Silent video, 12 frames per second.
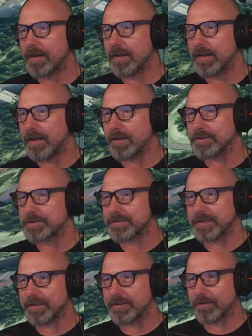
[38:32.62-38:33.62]
I lost
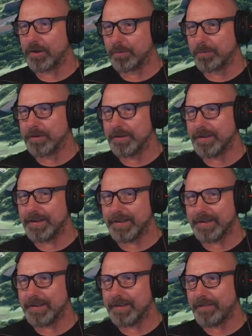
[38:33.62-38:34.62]
sight of Globen.
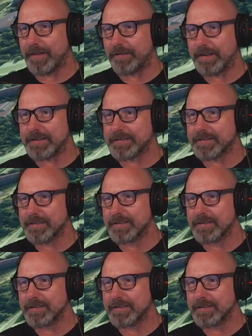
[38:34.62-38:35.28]
There it is.